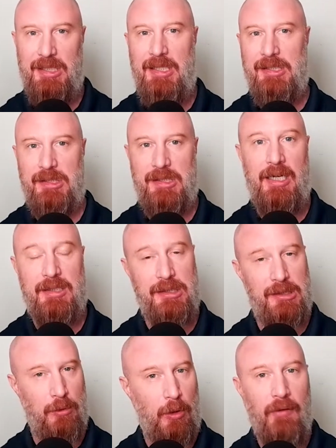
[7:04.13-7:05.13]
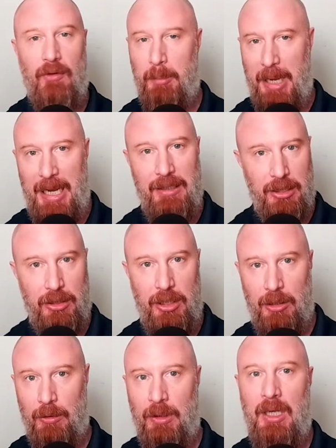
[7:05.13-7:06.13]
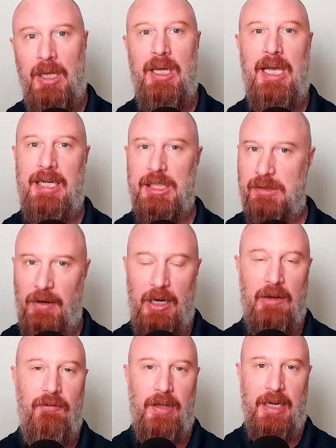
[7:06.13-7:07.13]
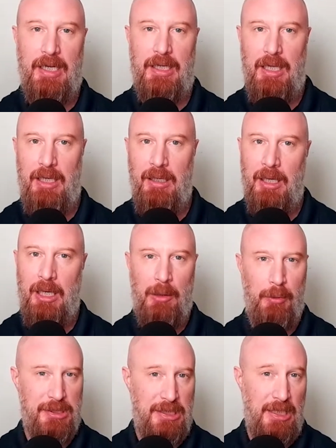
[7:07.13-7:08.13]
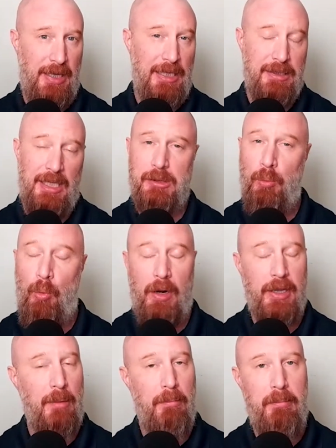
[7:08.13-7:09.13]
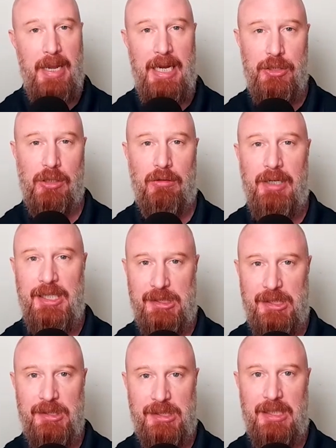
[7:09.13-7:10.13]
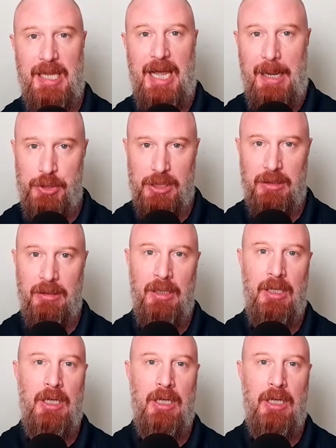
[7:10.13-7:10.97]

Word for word: is that it's sort of a pain to do and it's very finicky we see that that's one of the major reasons adoption